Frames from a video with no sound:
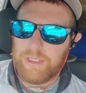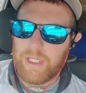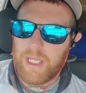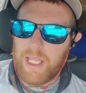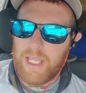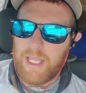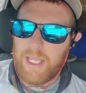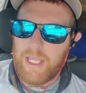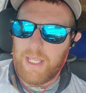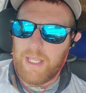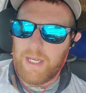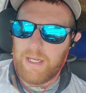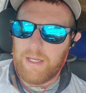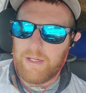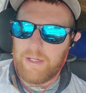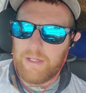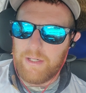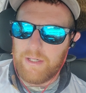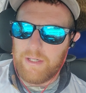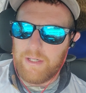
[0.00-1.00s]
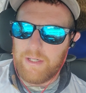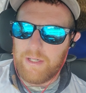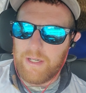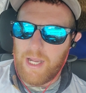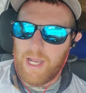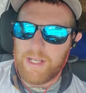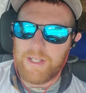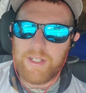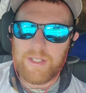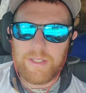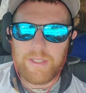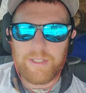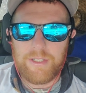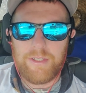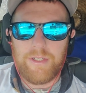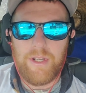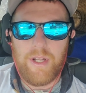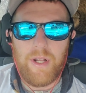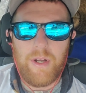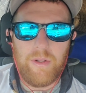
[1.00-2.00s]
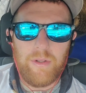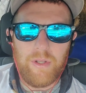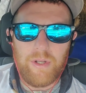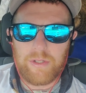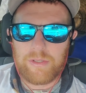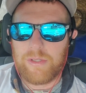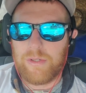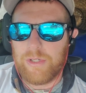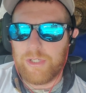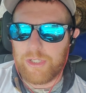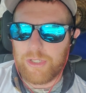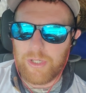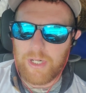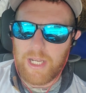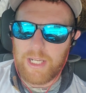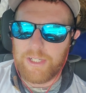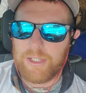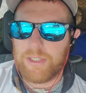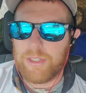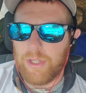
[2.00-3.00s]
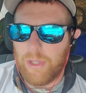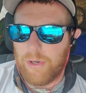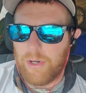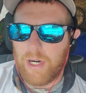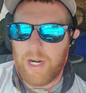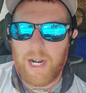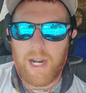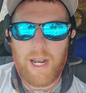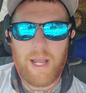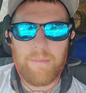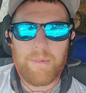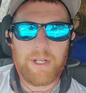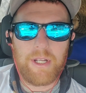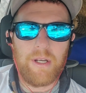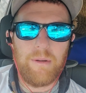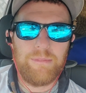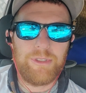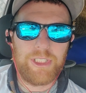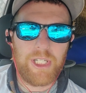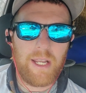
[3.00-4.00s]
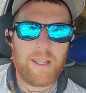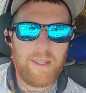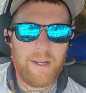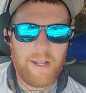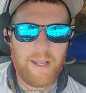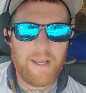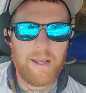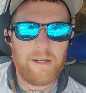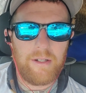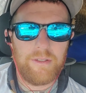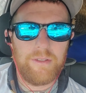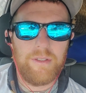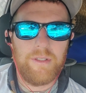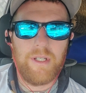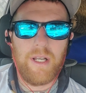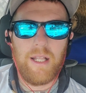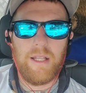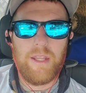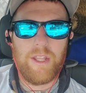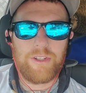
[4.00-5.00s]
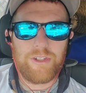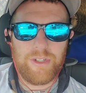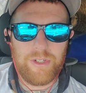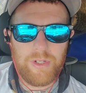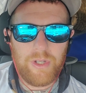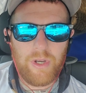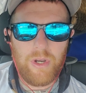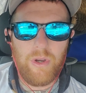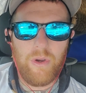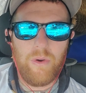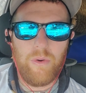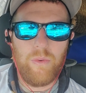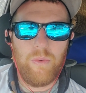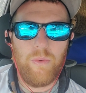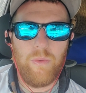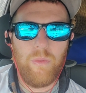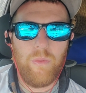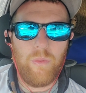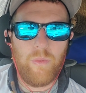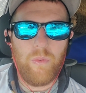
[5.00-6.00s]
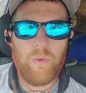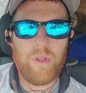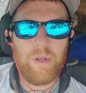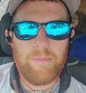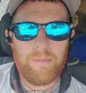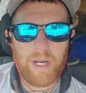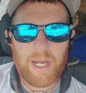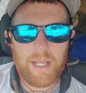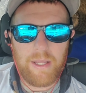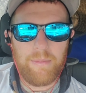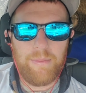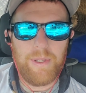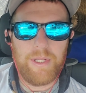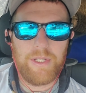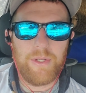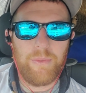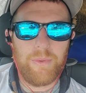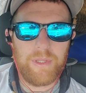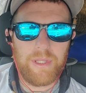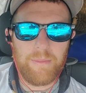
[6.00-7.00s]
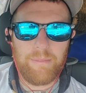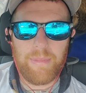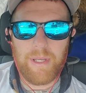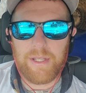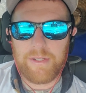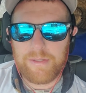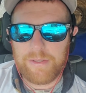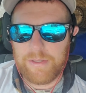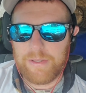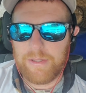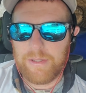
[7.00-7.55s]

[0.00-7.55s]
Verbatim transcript: And I just, you know, long story short, I just told her, all right, I'm going to come check it out. I'll let you know, in my opinion, what the best